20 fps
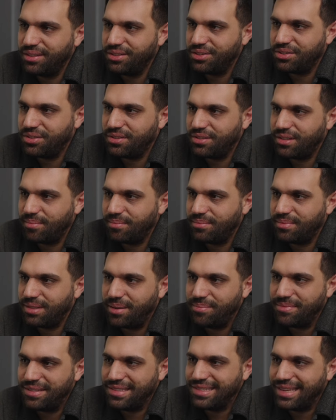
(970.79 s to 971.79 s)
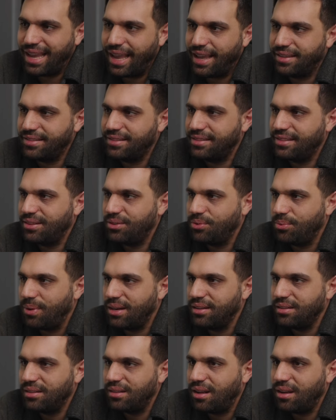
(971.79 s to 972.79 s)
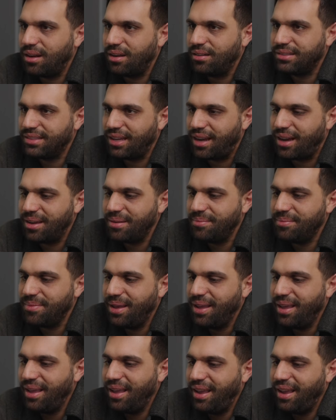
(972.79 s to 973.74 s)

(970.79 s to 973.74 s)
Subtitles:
It just sometimes takes quite a long time.